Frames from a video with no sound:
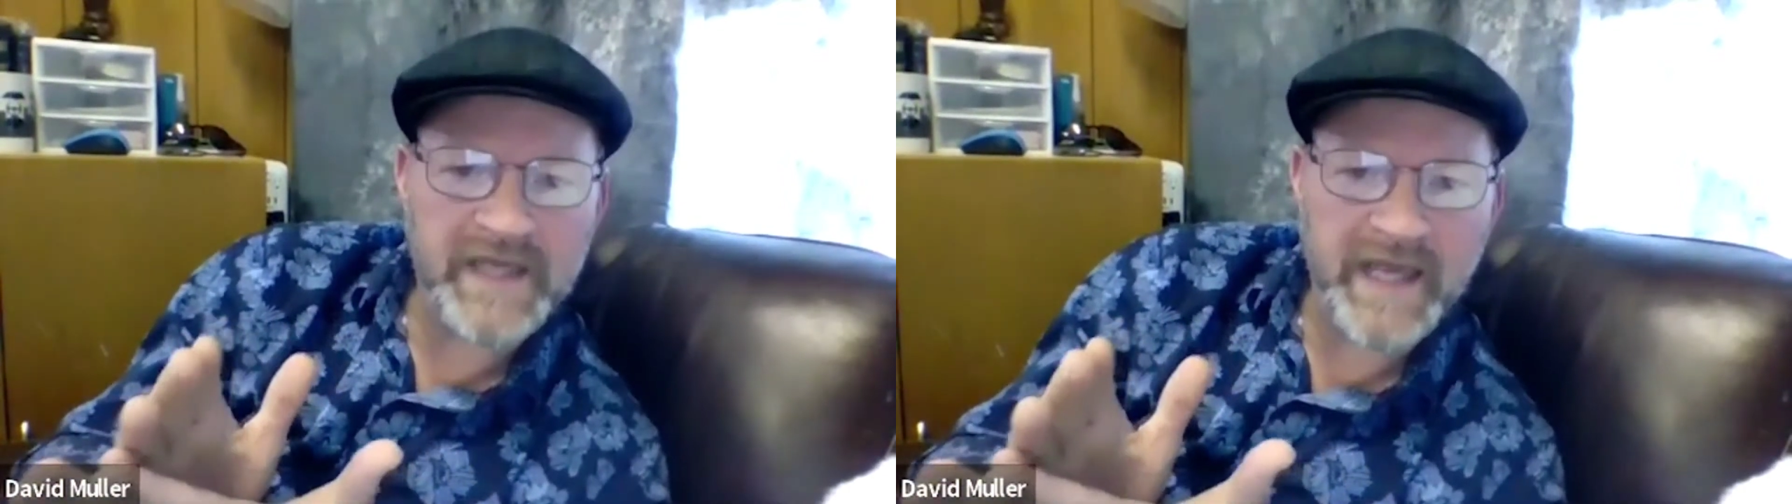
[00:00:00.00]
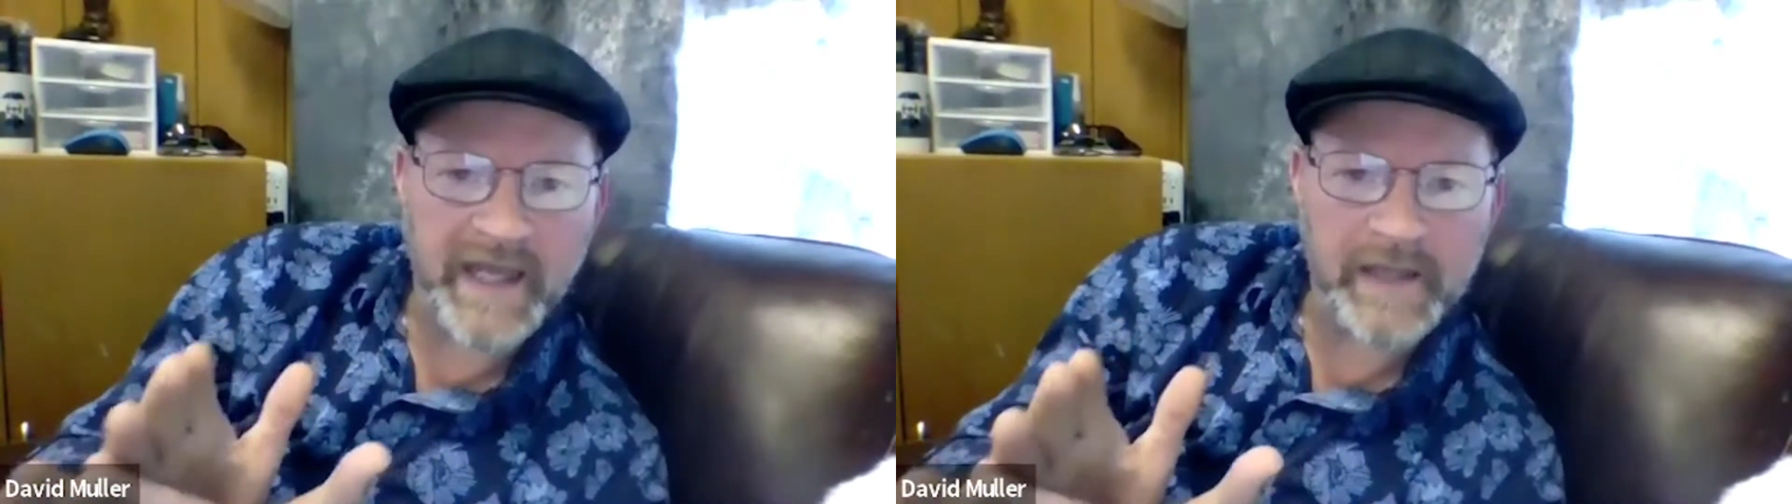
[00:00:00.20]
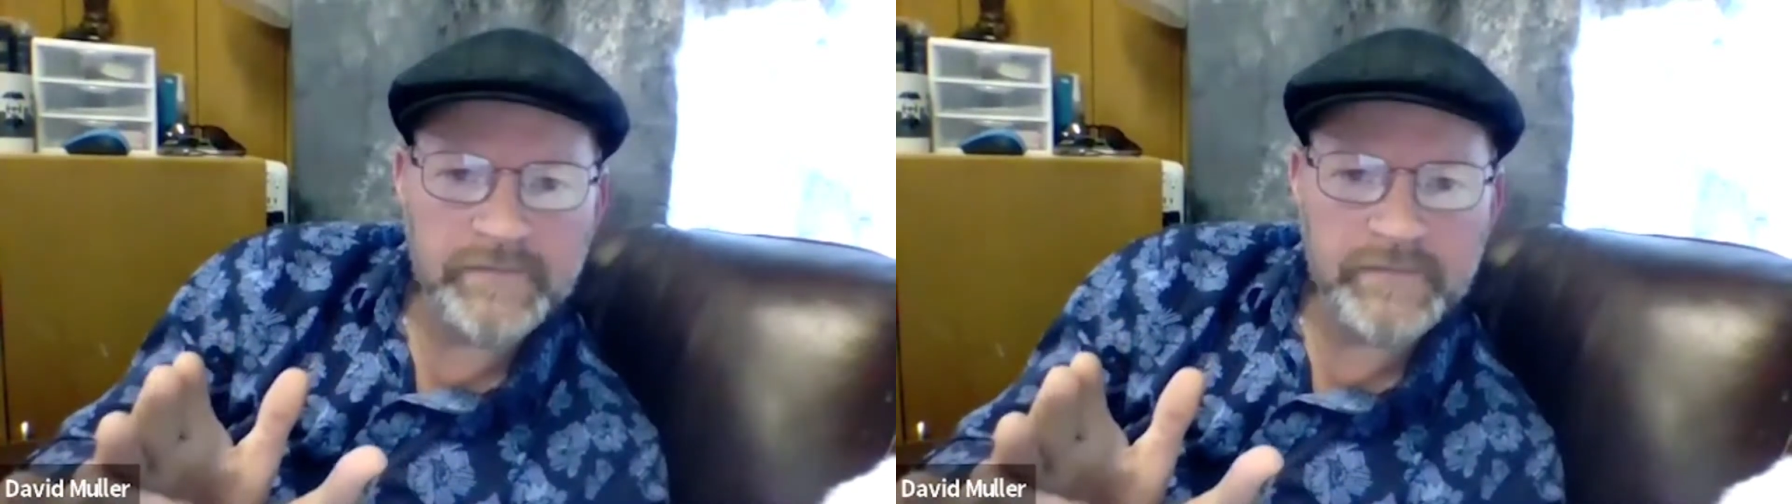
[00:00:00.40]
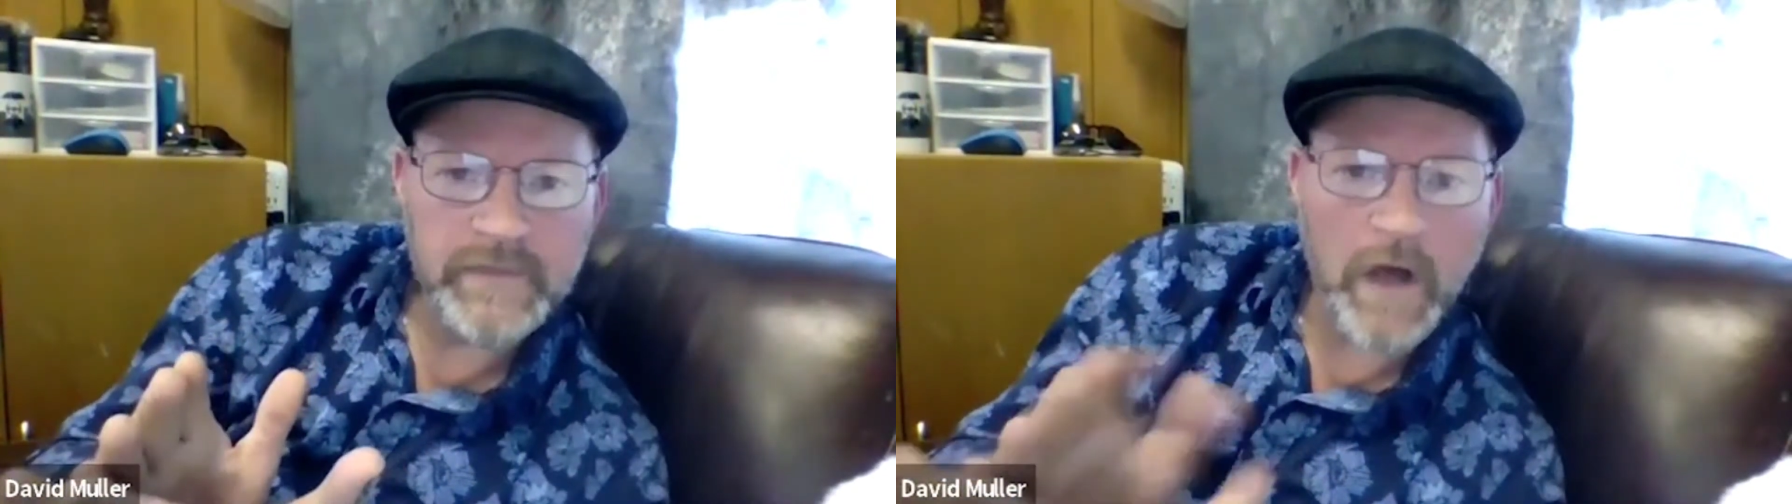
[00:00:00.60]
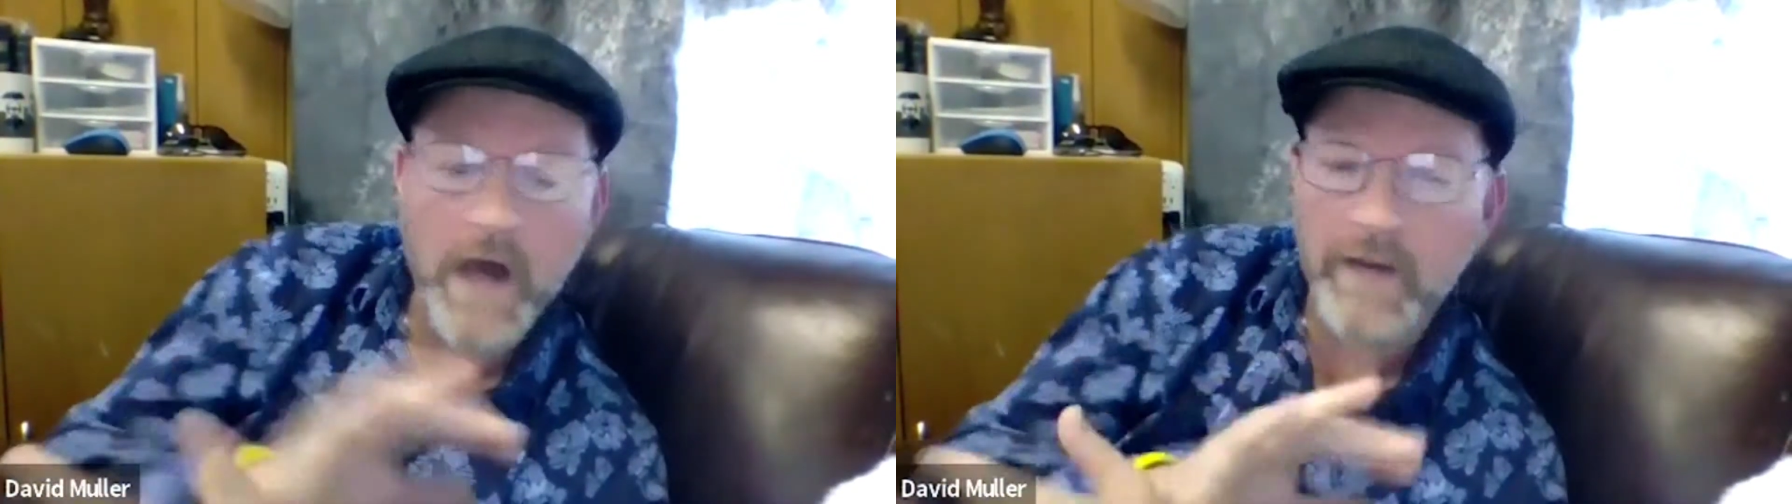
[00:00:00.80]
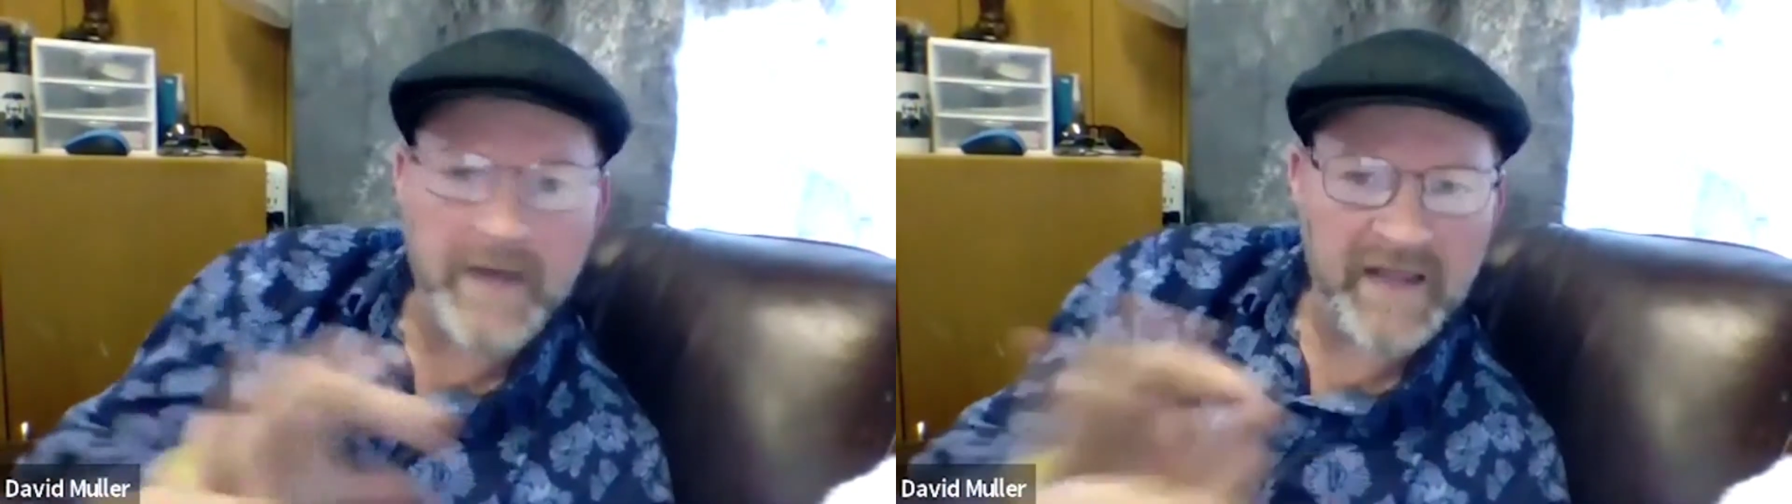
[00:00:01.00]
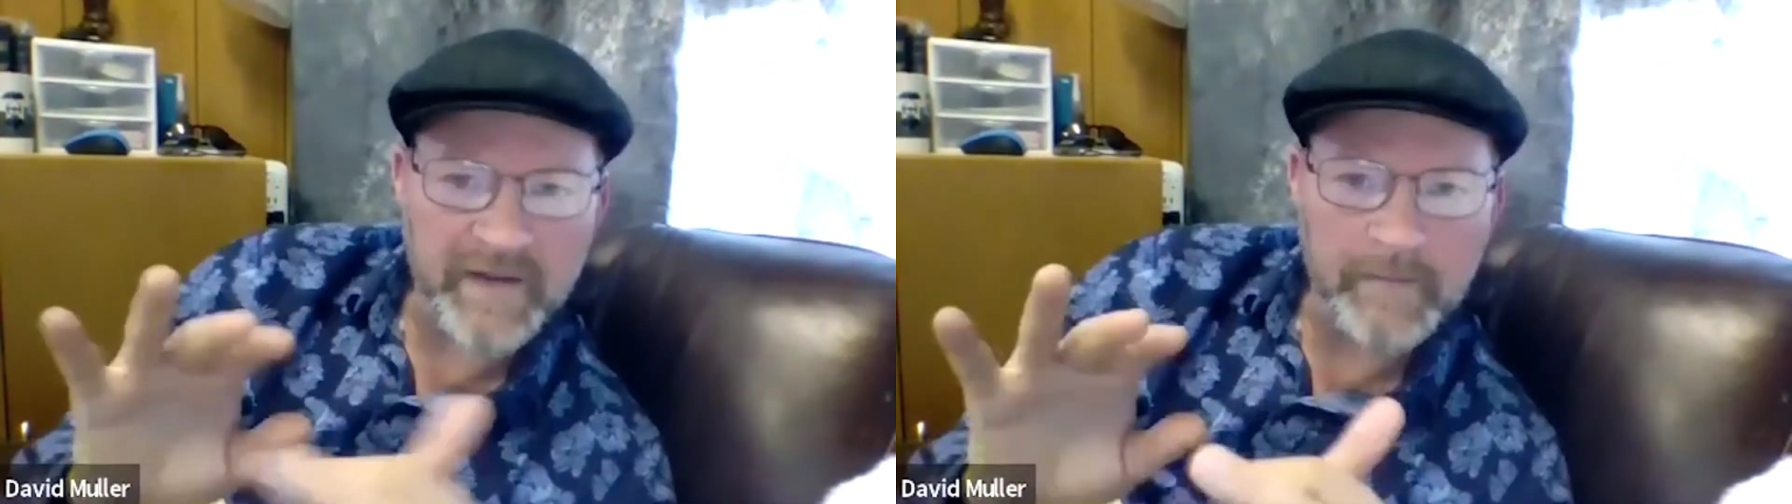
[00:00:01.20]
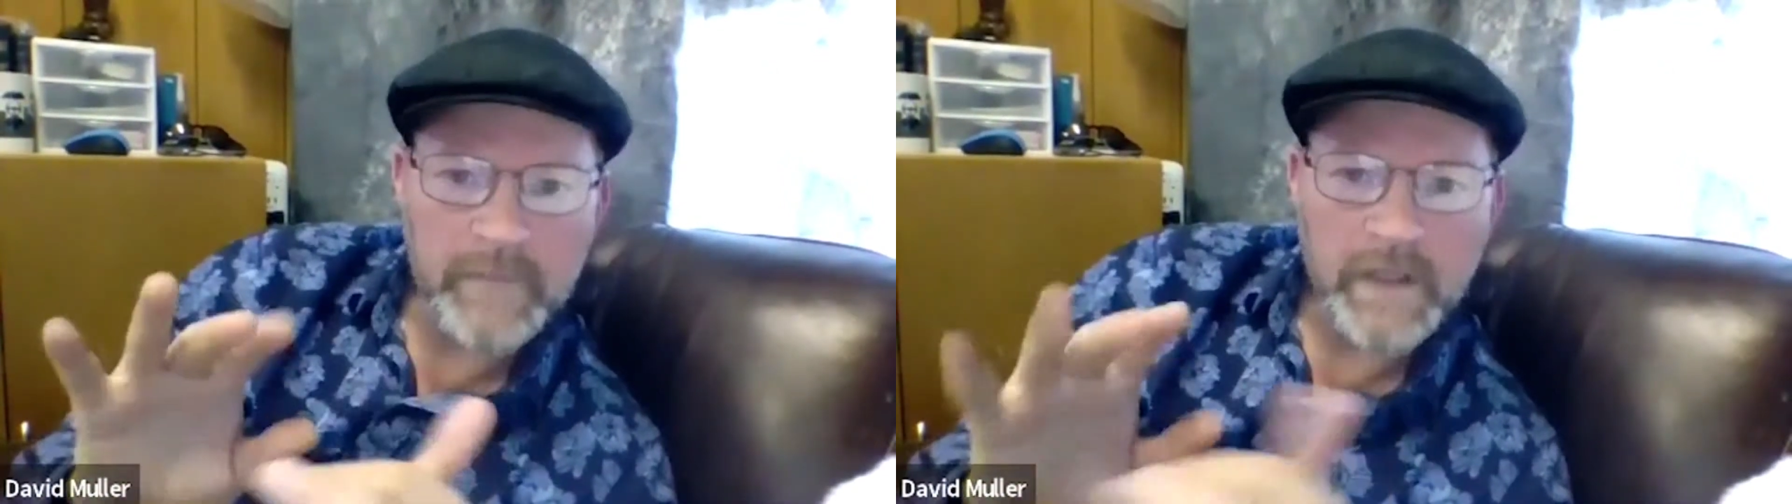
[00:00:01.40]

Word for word: can automate them.